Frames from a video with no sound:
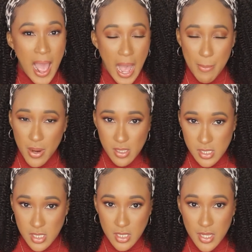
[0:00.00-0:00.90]
I
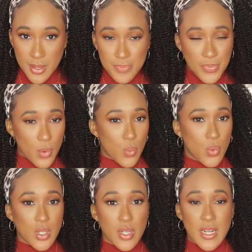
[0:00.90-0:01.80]
personally
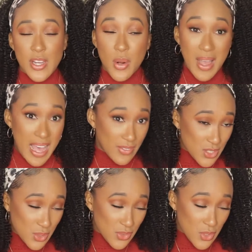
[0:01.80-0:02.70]
would, you don't have
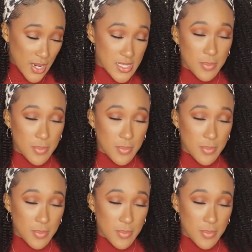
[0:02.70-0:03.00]
to of course,